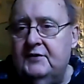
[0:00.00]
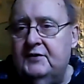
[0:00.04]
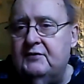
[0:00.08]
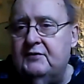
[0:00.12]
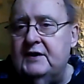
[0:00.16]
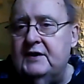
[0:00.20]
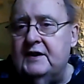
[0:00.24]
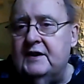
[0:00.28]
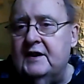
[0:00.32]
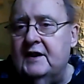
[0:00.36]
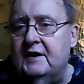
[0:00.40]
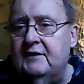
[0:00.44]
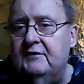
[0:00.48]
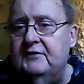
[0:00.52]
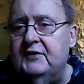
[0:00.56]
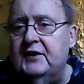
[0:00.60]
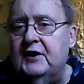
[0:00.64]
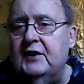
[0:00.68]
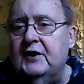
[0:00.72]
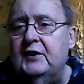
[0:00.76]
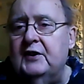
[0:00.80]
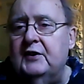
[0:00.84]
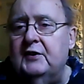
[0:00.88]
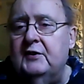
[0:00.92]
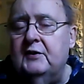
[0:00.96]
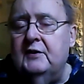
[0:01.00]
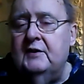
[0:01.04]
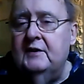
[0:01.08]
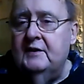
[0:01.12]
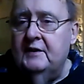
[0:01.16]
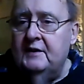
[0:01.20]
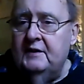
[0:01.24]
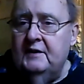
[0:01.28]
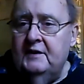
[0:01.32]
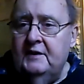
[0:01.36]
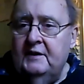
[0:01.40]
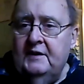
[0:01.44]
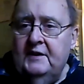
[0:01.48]
three-year view.
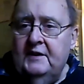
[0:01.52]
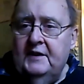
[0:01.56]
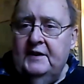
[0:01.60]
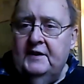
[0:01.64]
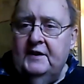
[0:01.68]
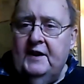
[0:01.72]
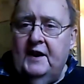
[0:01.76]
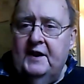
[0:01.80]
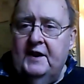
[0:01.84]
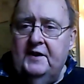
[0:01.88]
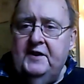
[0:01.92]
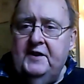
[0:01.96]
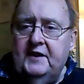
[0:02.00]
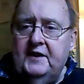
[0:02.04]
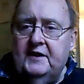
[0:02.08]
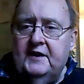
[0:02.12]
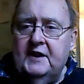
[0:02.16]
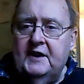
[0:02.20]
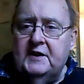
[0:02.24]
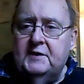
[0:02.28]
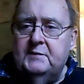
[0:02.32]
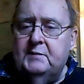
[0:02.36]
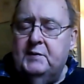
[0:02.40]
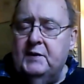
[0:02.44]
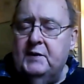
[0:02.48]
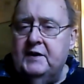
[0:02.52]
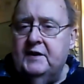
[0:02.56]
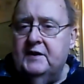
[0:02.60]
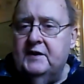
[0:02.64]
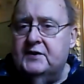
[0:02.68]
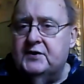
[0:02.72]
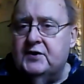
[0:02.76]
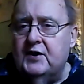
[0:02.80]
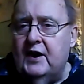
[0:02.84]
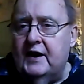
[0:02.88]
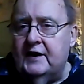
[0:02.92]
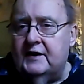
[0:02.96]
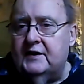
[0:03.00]
And I think that's pretty
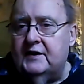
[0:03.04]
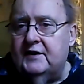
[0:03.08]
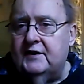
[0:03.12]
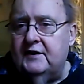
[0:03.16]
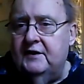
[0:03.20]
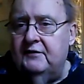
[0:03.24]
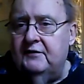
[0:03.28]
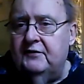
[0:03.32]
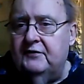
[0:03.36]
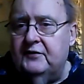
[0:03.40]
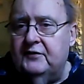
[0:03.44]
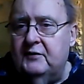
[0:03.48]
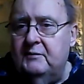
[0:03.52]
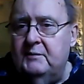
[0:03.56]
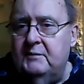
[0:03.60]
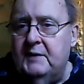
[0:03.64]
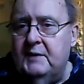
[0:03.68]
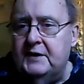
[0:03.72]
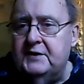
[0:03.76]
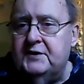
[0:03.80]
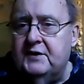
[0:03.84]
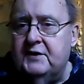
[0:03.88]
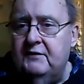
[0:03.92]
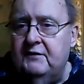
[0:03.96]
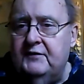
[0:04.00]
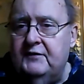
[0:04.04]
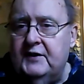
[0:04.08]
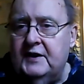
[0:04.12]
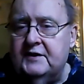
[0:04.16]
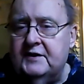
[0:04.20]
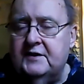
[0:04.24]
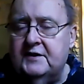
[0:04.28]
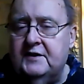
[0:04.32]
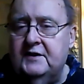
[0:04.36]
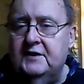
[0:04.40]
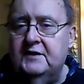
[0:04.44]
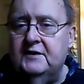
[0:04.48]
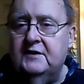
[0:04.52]
attractive for most
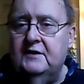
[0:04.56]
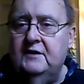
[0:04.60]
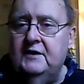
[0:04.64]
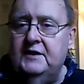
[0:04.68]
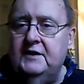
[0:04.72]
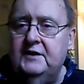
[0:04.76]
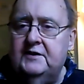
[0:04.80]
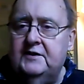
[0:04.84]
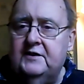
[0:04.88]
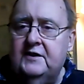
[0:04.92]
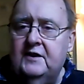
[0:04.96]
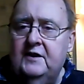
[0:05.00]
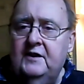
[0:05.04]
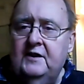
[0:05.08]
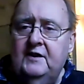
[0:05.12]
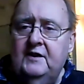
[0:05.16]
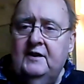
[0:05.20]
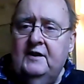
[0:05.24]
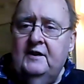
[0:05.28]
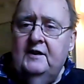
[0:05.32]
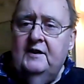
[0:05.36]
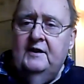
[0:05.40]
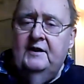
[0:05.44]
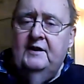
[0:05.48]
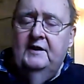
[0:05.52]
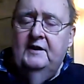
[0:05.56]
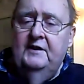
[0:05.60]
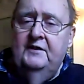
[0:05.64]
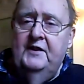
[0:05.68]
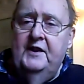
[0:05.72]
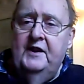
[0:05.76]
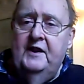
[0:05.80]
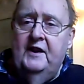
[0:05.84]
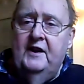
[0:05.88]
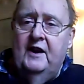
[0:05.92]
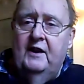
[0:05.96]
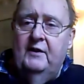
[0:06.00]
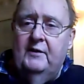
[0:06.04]
investors. At least
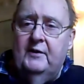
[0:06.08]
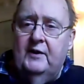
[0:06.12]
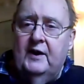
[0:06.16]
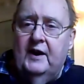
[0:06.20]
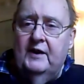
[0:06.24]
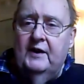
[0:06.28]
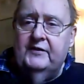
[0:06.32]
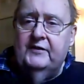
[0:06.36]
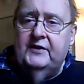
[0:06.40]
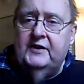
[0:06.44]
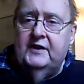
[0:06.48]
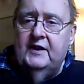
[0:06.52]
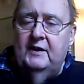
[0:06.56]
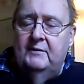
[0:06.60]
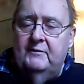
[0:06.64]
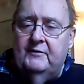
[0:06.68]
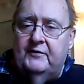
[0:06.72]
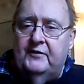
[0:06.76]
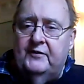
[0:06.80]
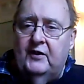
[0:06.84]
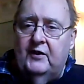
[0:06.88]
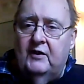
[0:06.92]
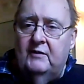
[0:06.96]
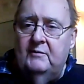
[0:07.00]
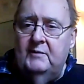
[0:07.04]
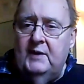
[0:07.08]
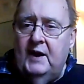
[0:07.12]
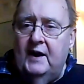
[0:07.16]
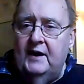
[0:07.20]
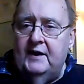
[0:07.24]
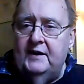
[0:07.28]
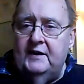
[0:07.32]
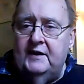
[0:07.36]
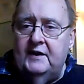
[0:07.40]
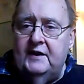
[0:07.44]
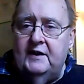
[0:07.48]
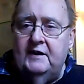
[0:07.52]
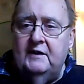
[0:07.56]
they are where I've come from,
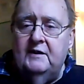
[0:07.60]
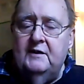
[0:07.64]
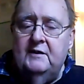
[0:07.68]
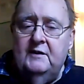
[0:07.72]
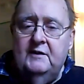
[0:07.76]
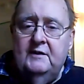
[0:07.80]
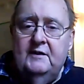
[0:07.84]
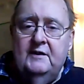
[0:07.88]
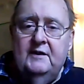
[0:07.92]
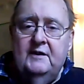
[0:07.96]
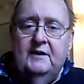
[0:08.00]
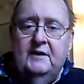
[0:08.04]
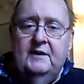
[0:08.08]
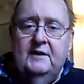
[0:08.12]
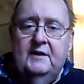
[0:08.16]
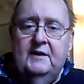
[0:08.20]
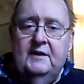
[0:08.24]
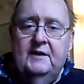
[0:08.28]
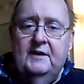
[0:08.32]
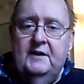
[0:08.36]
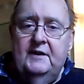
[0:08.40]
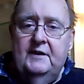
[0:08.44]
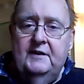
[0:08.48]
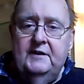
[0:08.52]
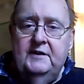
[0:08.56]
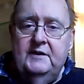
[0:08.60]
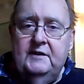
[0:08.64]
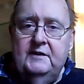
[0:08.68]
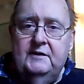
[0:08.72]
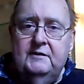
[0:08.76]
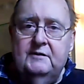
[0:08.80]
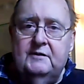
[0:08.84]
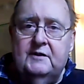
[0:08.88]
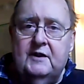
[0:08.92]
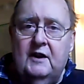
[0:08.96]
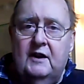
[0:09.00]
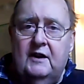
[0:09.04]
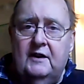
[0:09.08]
i.e.,
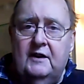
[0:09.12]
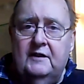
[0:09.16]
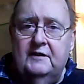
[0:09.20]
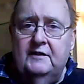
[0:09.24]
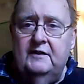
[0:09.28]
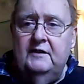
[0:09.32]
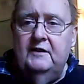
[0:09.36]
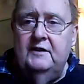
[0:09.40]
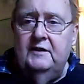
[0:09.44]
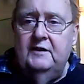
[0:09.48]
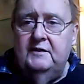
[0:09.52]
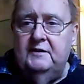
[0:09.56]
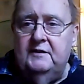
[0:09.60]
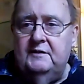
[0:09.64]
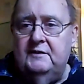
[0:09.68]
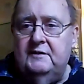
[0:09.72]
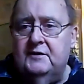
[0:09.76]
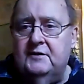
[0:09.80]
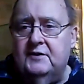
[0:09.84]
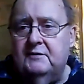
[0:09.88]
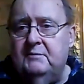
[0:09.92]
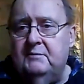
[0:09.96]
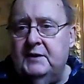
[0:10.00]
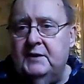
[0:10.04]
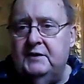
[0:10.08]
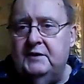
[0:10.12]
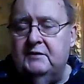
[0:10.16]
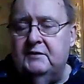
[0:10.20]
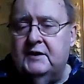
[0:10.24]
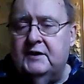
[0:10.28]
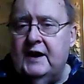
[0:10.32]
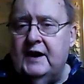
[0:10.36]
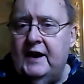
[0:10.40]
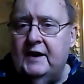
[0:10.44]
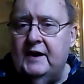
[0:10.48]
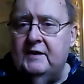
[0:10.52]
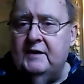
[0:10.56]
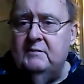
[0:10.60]
you can't lose, but you
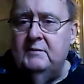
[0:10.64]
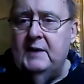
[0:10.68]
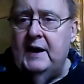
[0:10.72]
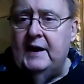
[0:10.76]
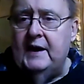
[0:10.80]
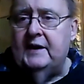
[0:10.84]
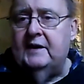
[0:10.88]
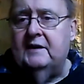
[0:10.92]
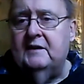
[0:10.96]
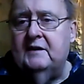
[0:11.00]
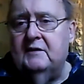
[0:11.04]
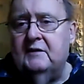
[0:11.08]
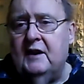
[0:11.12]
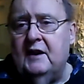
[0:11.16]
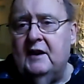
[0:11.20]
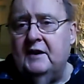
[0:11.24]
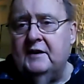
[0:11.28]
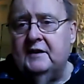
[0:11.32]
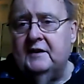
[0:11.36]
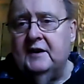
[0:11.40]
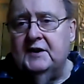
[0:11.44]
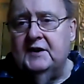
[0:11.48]
can make. I think